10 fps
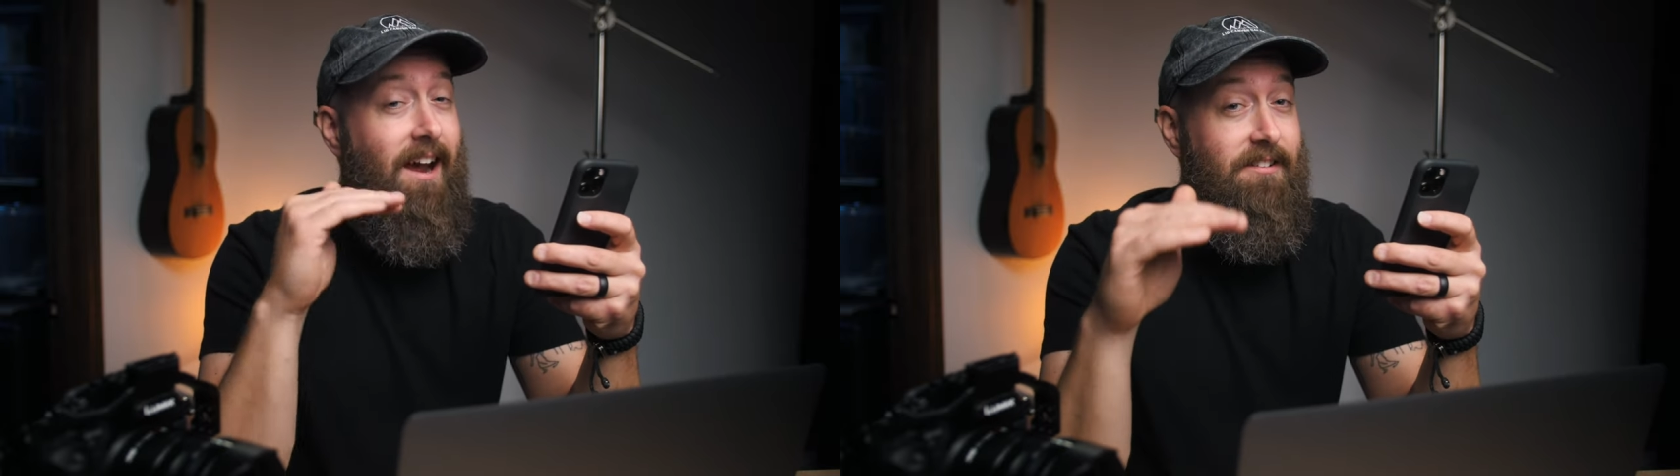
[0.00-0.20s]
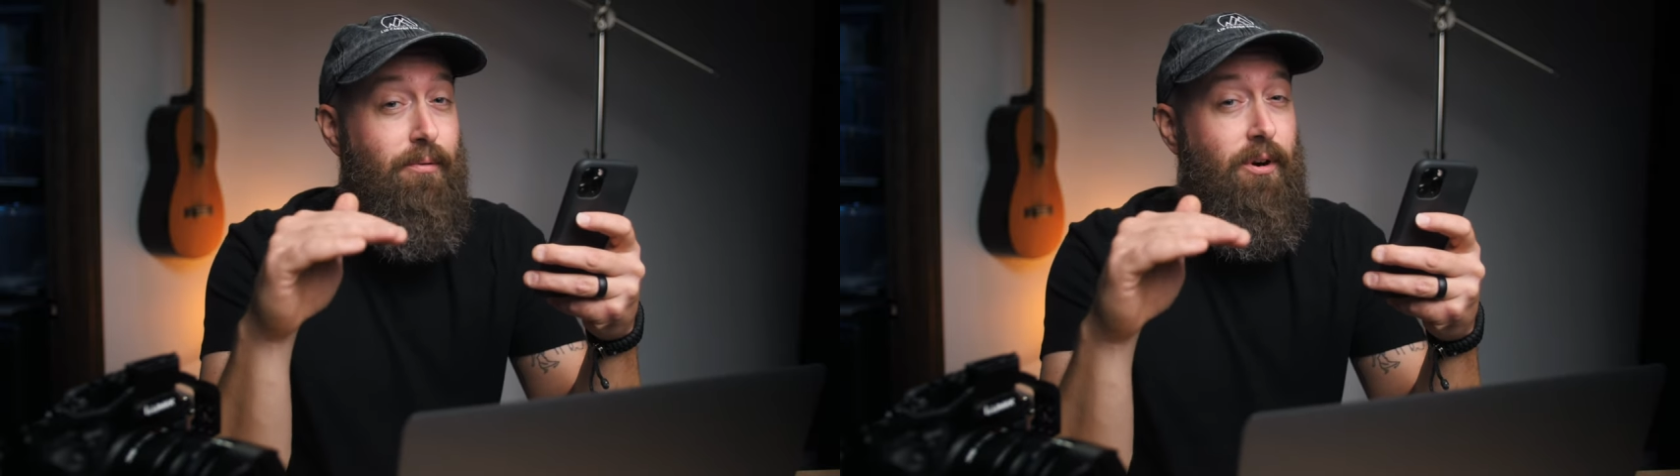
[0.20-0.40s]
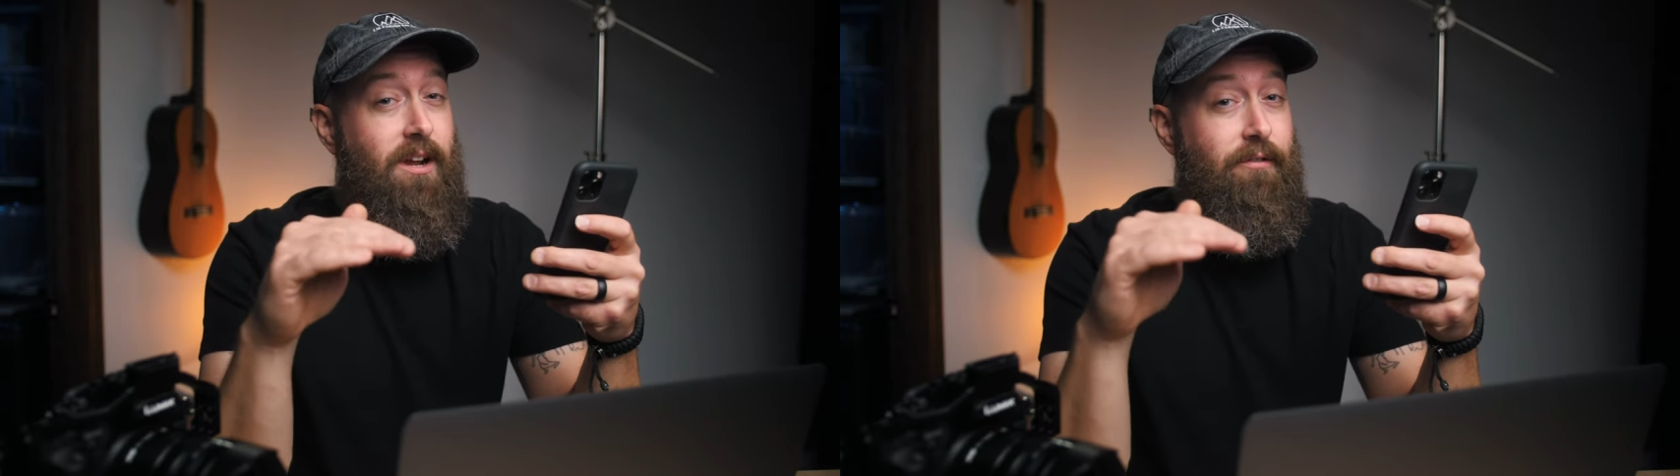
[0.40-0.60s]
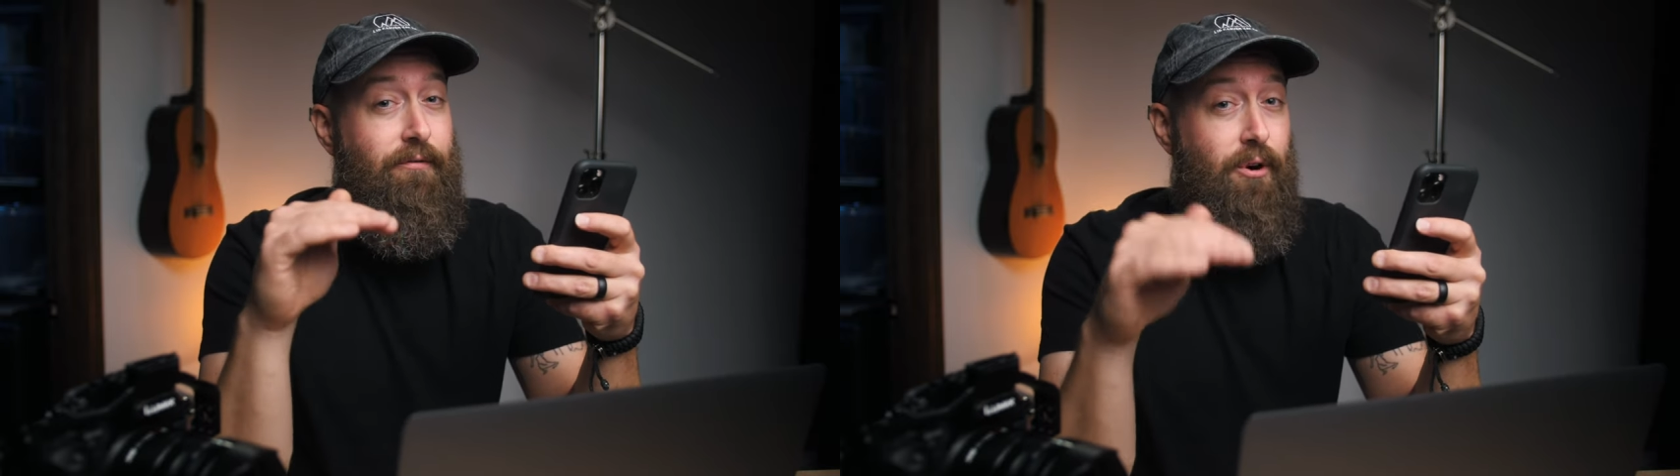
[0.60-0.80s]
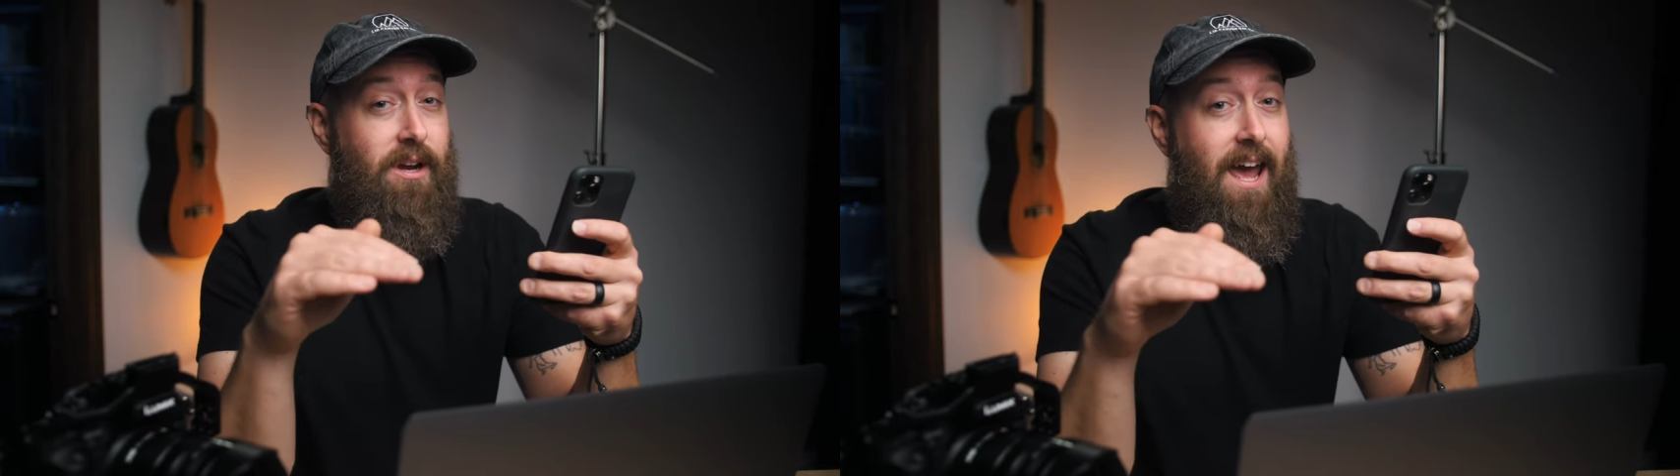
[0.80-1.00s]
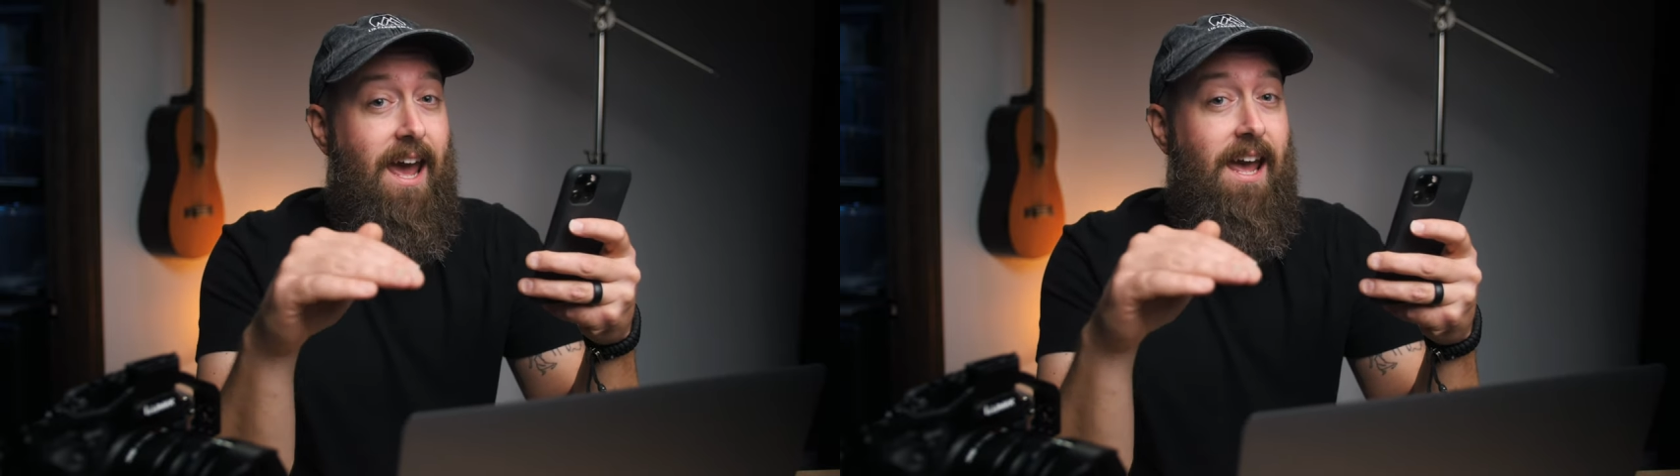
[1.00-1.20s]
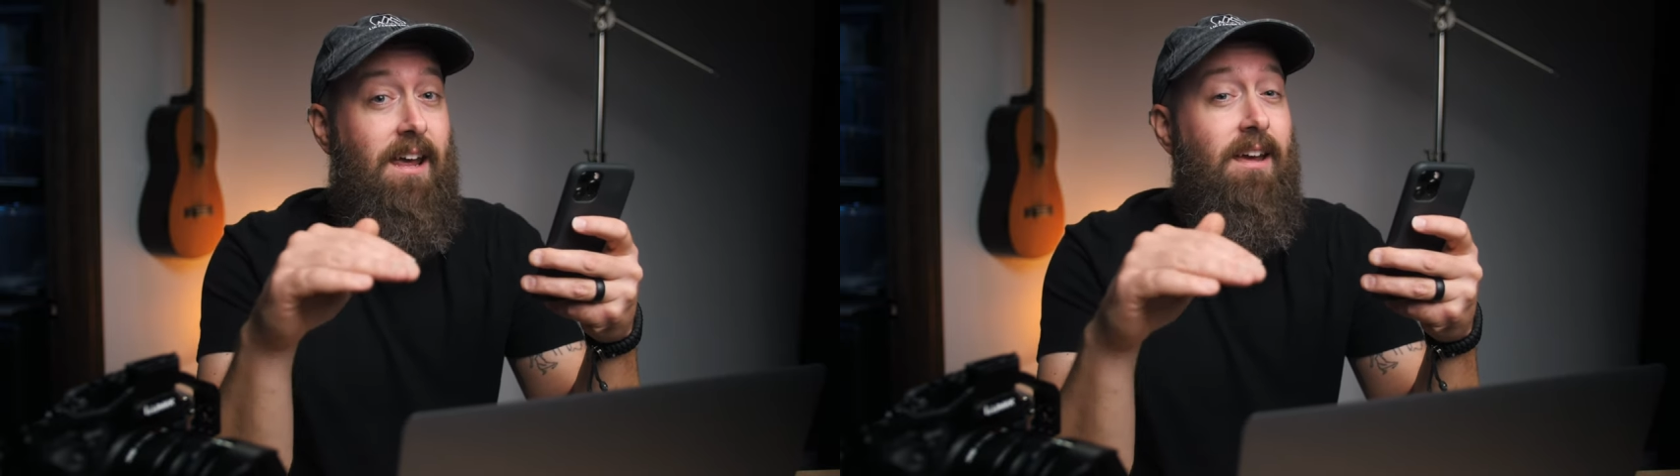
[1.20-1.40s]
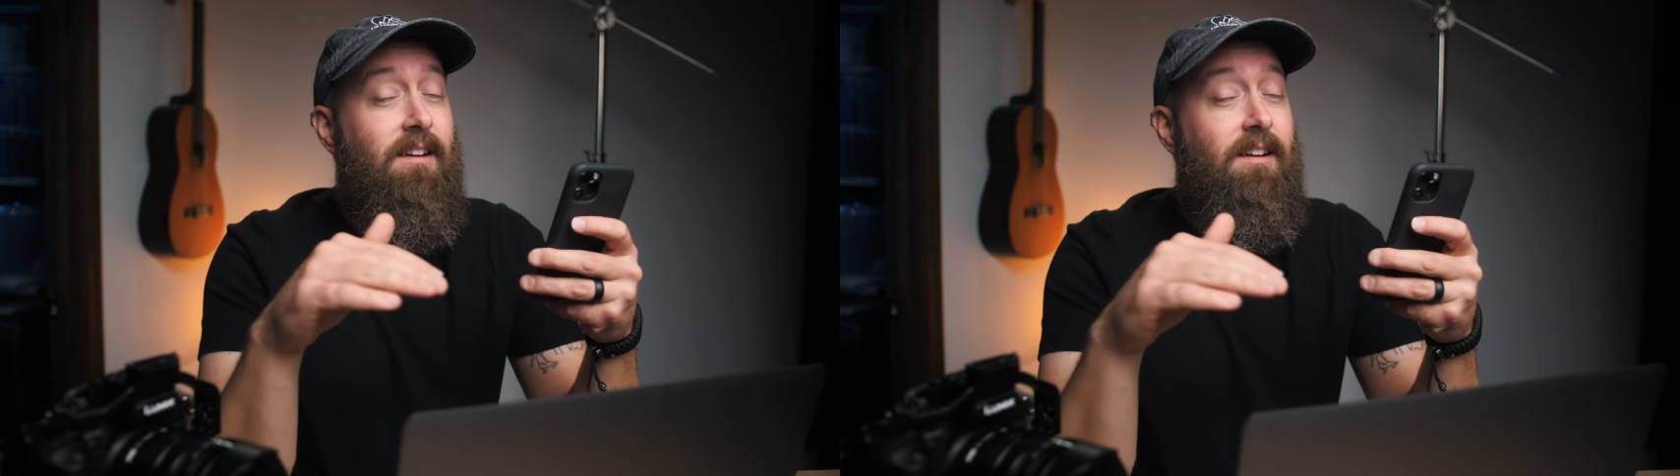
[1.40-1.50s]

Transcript: export it in four K